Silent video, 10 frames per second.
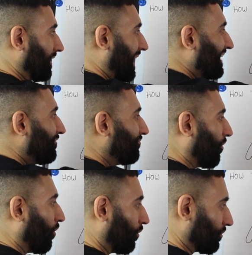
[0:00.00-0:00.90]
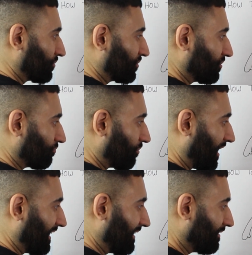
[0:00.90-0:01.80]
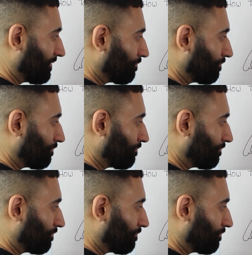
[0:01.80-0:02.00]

life force, right?